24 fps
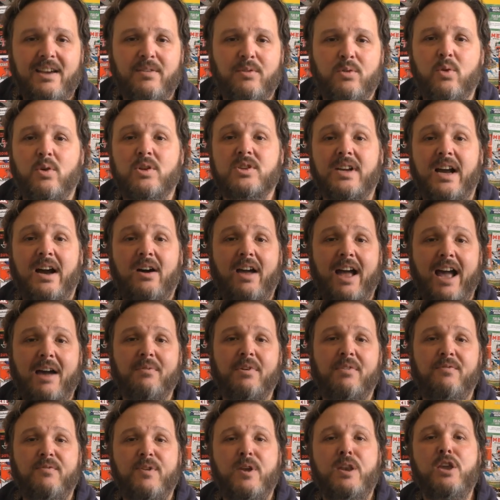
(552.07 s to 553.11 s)
Of course, I'll have
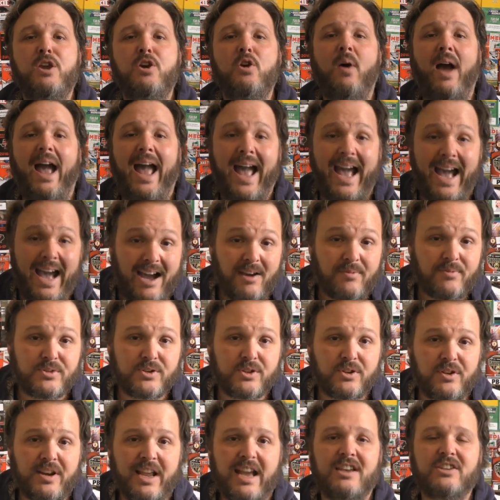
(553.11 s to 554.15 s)
a video
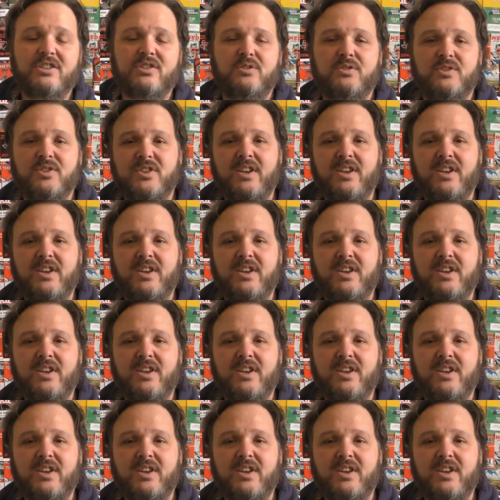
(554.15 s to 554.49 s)
after National